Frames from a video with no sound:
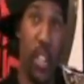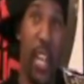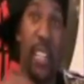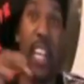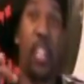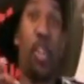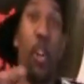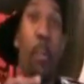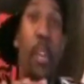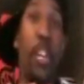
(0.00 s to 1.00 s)
I think is gonna
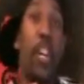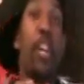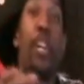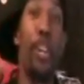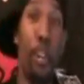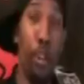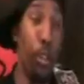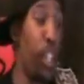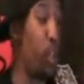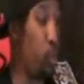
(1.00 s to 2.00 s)
be huge
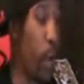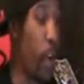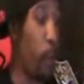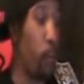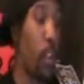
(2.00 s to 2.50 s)
as well.